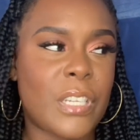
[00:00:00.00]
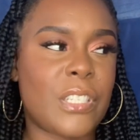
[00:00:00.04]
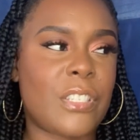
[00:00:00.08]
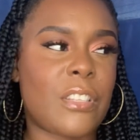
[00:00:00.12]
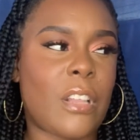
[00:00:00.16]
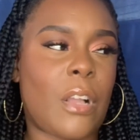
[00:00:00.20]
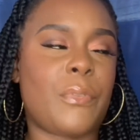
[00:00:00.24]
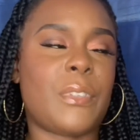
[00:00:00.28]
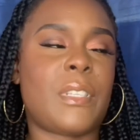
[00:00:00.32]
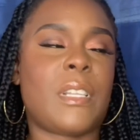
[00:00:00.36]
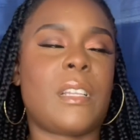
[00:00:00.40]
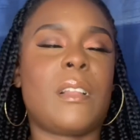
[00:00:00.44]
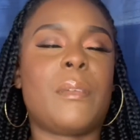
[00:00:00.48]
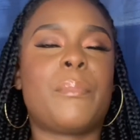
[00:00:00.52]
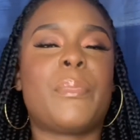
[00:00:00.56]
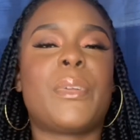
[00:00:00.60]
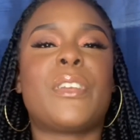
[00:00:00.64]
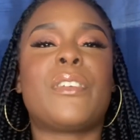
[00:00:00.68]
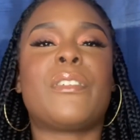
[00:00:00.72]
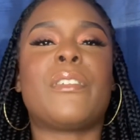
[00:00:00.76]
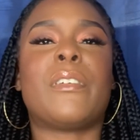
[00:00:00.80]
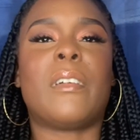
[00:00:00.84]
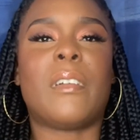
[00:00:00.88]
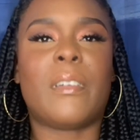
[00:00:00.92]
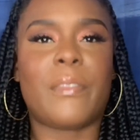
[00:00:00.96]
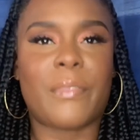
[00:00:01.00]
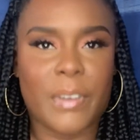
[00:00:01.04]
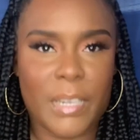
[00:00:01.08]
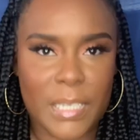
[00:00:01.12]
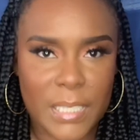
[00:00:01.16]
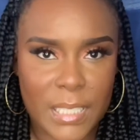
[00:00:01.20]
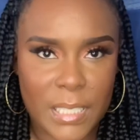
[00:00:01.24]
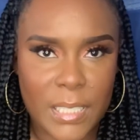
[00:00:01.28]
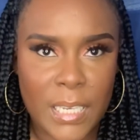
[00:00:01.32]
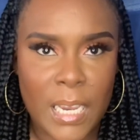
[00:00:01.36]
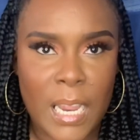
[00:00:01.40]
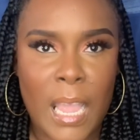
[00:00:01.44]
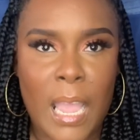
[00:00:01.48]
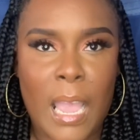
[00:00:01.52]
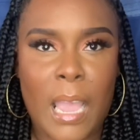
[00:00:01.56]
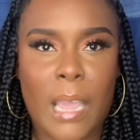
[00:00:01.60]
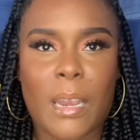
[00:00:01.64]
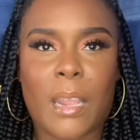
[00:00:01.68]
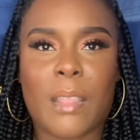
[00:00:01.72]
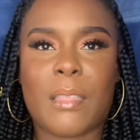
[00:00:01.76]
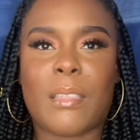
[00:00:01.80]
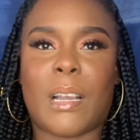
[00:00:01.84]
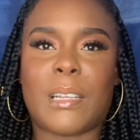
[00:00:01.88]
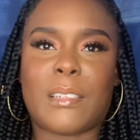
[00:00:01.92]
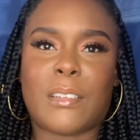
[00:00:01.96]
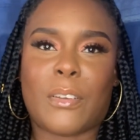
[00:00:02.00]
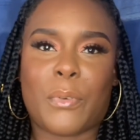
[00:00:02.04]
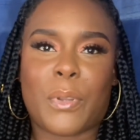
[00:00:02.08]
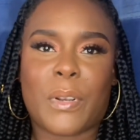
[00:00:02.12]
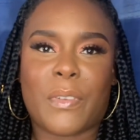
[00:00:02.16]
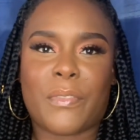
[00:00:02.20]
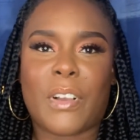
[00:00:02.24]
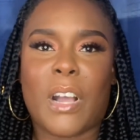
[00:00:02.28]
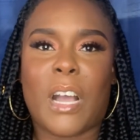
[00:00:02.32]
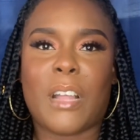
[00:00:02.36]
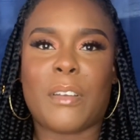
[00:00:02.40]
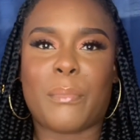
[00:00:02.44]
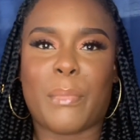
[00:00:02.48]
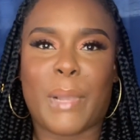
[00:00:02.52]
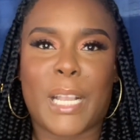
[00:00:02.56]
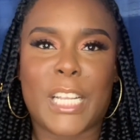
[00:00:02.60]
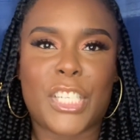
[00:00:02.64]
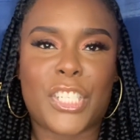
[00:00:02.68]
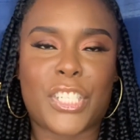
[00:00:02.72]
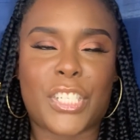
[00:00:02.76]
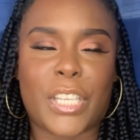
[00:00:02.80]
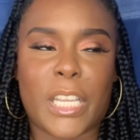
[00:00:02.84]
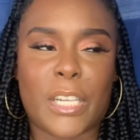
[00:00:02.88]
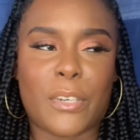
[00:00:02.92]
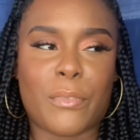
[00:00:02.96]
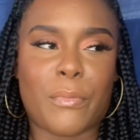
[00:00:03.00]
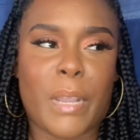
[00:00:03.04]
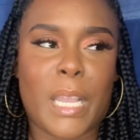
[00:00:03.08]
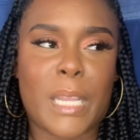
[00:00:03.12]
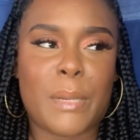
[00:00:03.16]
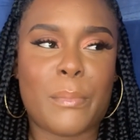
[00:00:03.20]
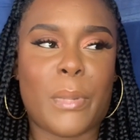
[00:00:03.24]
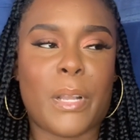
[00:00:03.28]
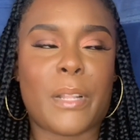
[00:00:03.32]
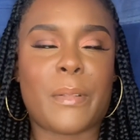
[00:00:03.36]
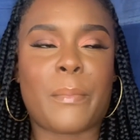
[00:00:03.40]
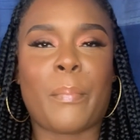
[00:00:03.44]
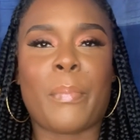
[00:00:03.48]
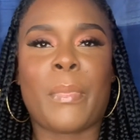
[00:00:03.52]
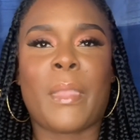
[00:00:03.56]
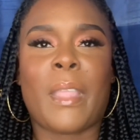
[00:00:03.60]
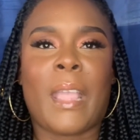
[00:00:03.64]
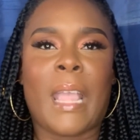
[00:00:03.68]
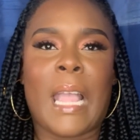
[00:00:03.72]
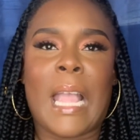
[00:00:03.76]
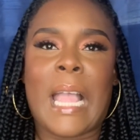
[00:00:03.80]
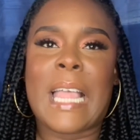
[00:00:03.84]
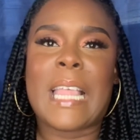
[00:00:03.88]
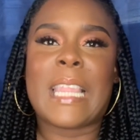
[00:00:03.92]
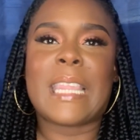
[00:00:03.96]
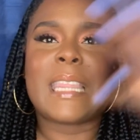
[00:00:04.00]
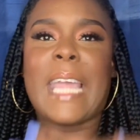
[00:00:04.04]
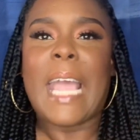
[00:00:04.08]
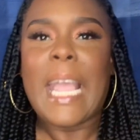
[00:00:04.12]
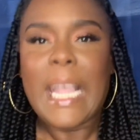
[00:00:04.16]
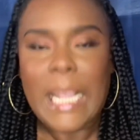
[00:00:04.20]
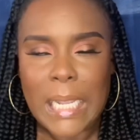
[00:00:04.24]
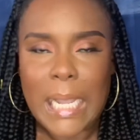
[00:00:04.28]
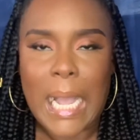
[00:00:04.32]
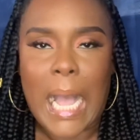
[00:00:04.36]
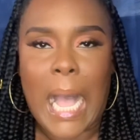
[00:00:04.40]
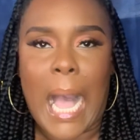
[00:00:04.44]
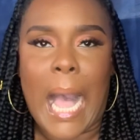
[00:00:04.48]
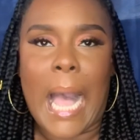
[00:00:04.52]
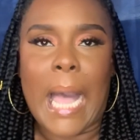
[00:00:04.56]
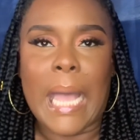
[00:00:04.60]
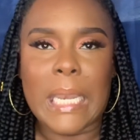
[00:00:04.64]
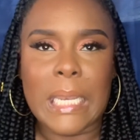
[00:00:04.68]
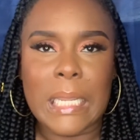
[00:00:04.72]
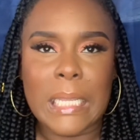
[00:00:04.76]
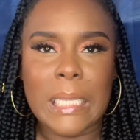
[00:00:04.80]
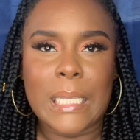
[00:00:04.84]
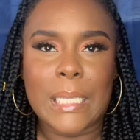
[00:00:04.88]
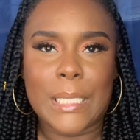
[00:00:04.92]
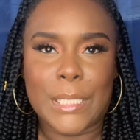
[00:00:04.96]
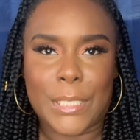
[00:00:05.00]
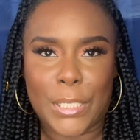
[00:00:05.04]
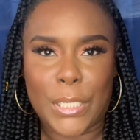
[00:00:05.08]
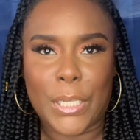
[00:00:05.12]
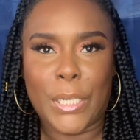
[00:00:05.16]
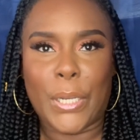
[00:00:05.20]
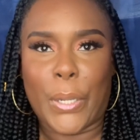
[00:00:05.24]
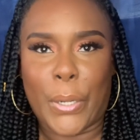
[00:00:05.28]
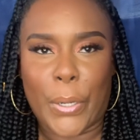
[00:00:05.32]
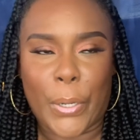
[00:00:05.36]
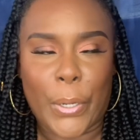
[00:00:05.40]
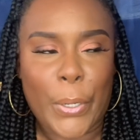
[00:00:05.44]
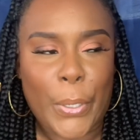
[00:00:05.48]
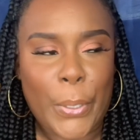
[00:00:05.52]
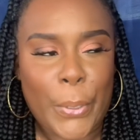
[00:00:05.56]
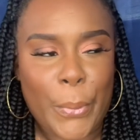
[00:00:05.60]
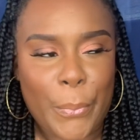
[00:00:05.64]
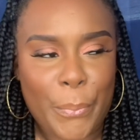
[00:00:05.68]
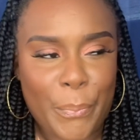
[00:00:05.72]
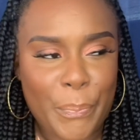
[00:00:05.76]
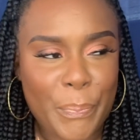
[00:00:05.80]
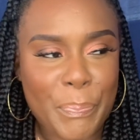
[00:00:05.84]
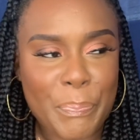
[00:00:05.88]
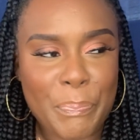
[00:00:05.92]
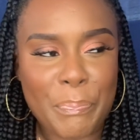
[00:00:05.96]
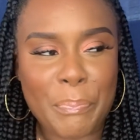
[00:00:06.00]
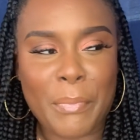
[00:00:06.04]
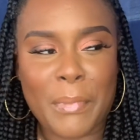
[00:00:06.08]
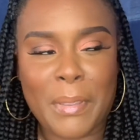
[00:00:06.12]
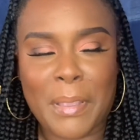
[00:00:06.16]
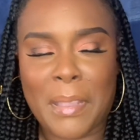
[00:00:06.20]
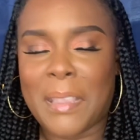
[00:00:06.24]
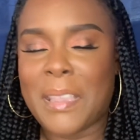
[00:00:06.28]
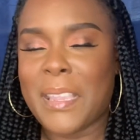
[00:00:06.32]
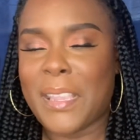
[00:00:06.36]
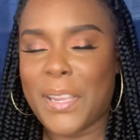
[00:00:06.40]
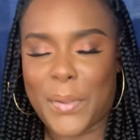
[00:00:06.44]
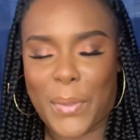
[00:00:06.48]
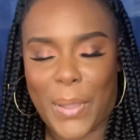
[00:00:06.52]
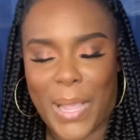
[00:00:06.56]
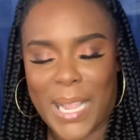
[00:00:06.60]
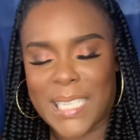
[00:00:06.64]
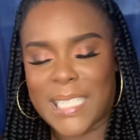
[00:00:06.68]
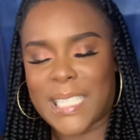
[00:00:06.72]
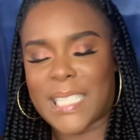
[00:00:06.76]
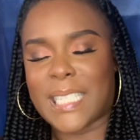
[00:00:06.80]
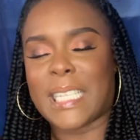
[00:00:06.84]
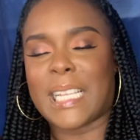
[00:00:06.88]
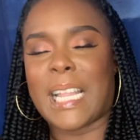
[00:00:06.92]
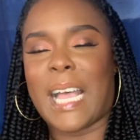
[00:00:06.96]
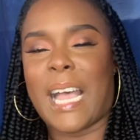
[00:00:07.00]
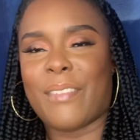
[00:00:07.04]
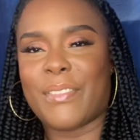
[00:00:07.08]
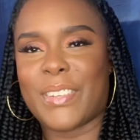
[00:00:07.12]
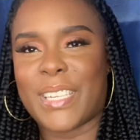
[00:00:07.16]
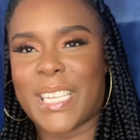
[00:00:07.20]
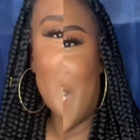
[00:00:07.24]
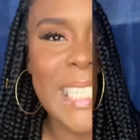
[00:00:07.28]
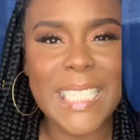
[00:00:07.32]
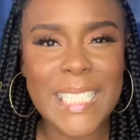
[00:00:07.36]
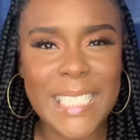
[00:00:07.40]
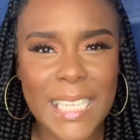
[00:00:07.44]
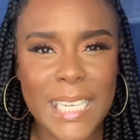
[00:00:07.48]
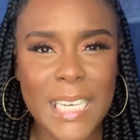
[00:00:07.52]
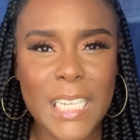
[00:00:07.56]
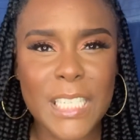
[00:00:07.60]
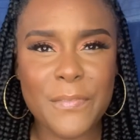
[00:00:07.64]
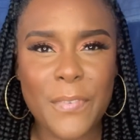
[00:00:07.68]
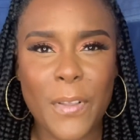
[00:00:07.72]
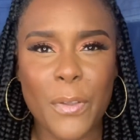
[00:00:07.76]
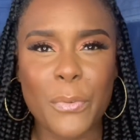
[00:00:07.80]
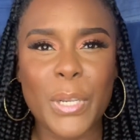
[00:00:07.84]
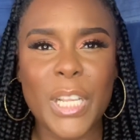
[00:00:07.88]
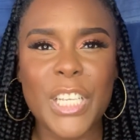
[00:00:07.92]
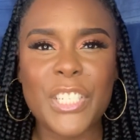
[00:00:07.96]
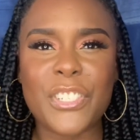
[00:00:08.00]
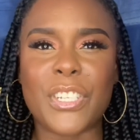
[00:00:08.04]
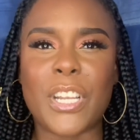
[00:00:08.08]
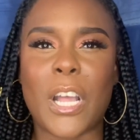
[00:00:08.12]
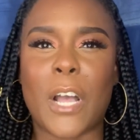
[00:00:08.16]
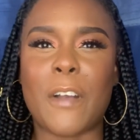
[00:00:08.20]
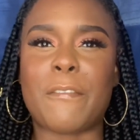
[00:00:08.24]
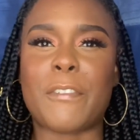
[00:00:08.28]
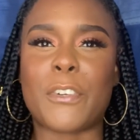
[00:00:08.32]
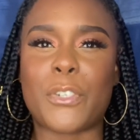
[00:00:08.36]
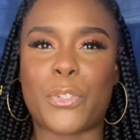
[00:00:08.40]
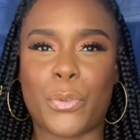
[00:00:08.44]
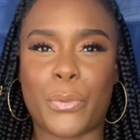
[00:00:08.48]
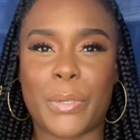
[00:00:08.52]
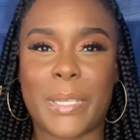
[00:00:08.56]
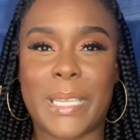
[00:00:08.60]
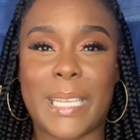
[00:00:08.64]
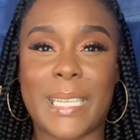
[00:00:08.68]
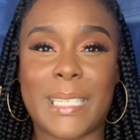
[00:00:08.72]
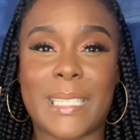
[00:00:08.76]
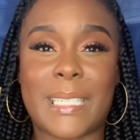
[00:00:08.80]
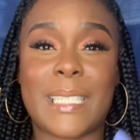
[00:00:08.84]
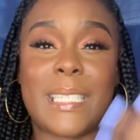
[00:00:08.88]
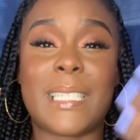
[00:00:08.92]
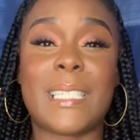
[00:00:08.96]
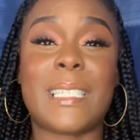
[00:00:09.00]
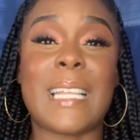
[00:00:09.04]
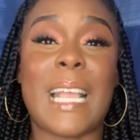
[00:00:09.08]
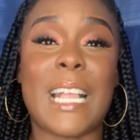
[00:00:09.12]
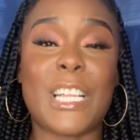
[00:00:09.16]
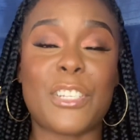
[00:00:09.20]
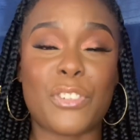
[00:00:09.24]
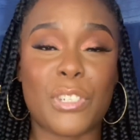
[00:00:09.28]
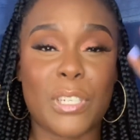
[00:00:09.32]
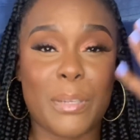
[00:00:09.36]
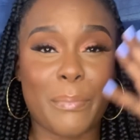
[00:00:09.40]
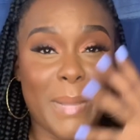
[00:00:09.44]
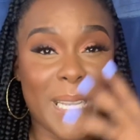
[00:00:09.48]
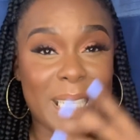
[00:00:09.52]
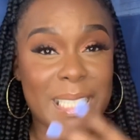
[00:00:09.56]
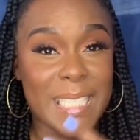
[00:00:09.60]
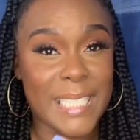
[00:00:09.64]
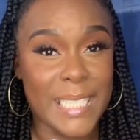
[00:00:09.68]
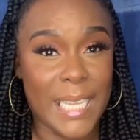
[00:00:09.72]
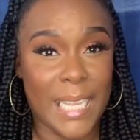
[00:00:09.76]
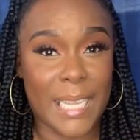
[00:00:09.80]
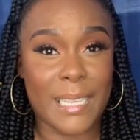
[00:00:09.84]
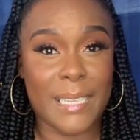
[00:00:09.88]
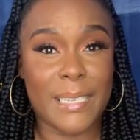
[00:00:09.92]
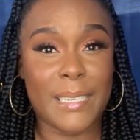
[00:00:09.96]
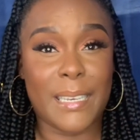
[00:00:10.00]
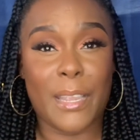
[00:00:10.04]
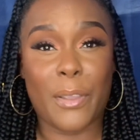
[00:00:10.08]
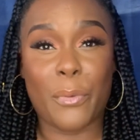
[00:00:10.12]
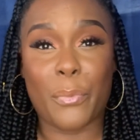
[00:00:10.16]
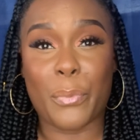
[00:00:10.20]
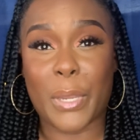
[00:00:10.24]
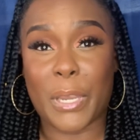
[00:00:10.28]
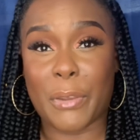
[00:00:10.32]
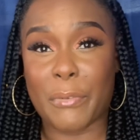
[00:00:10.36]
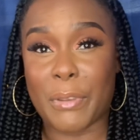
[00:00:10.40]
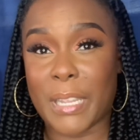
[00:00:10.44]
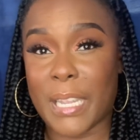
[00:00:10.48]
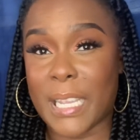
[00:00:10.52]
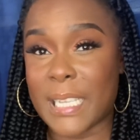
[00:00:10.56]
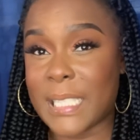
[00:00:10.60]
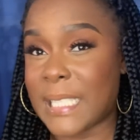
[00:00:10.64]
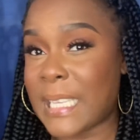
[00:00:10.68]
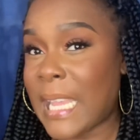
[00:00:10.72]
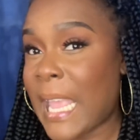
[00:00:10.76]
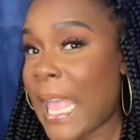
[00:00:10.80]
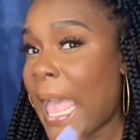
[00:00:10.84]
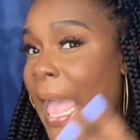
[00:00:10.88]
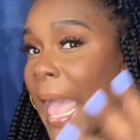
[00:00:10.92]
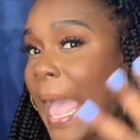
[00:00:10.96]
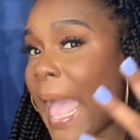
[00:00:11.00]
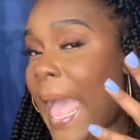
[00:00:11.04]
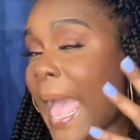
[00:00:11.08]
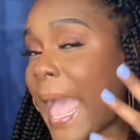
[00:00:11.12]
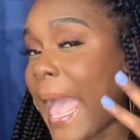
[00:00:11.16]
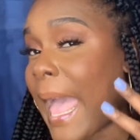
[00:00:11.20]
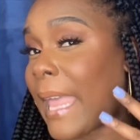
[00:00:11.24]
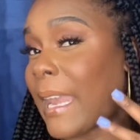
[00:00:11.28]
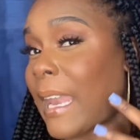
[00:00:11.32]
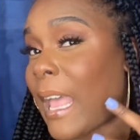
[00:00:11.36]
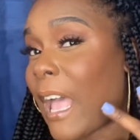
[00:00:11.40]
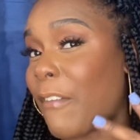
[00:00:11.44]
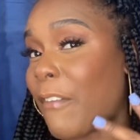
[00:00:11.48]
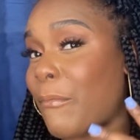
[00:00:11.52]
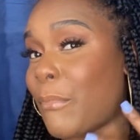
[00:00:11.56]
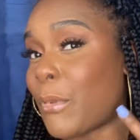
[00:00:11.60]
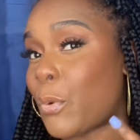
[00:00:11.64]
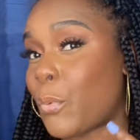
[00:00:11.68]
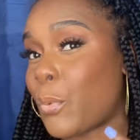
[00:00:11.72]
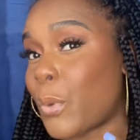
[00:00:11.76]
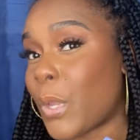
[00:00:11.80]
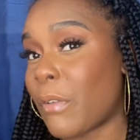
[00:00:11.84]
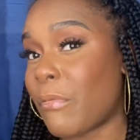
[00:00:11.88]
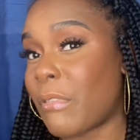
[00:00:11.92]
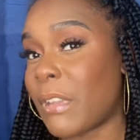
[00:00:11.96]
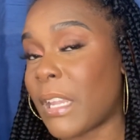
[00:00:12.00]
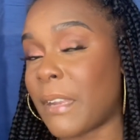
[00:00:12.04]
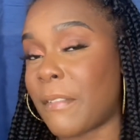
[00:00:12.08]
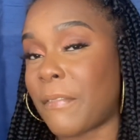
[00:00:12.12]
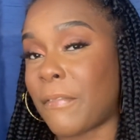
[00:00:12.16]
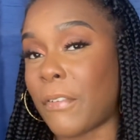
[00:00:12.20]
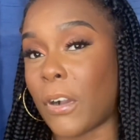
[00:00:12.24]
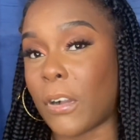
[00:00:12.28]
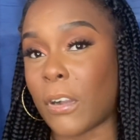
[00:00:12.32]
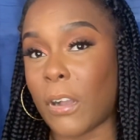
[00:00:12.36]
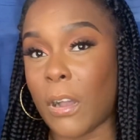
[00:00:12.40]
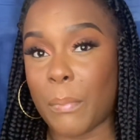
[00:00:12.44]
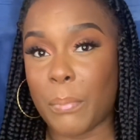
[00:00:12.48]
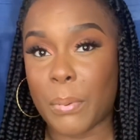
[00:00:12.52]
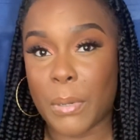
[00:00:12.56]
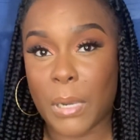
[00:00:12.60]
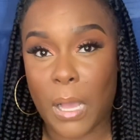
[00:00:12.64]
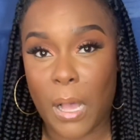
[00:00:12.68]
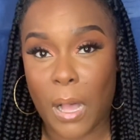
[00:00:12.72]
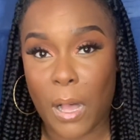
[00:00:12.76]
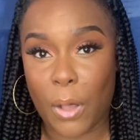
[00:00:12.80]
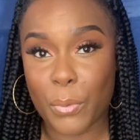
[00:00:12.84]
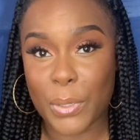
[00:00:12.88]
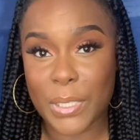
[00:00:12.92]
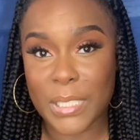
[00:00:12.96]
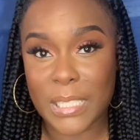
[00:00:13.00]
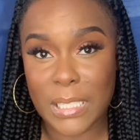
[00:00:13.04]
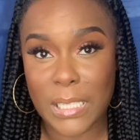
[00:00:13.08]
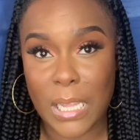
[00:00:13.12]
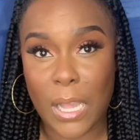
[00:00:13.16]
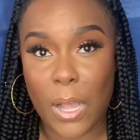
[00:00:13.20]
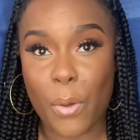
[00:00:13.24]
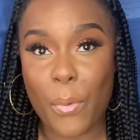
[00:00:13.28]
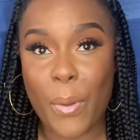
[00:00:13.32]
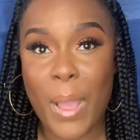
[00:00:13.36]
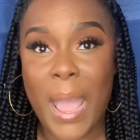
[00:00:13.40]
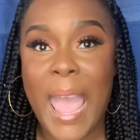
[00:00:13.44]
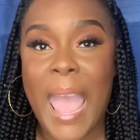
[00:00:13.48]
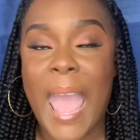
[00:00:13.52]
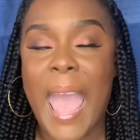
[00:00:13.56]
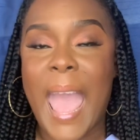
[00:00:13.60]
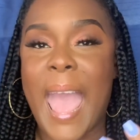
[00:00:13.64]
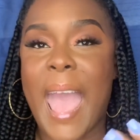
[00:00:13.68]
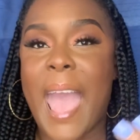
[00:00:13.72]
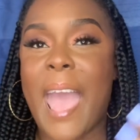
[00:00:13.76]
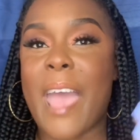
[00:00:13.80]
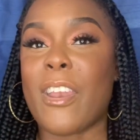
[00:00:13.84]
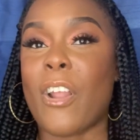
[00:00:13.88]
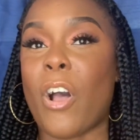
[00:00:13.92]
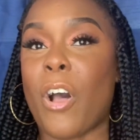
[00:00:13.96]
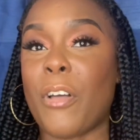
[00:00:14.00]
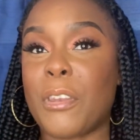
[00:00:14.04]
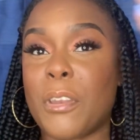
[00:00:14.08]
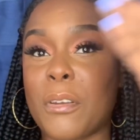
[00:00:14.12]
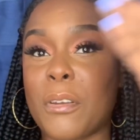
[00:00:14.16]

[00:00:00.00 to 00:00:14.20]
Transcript: so I was a little bit nervous and I thought I would have gotten my shade right but thank God you know I still have it. I tested this foundation out for two days. This is actually my second day wearing it and I've been wearing it for a couple of hours now and on the